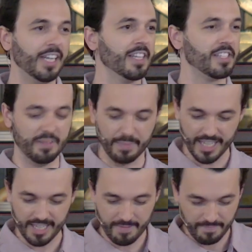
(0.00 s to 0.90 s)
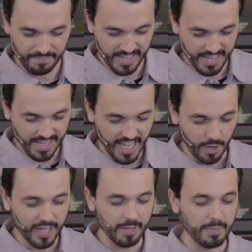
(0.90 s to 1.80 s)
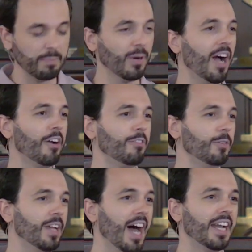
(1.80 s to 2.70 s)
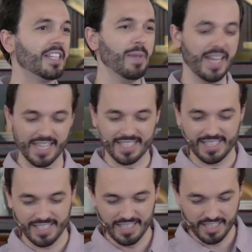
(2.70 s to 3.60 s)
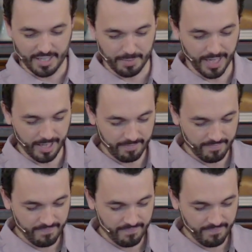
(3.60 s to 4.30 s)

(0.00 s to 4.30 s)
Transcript: us to be, and we can be proud of who God has made us to be.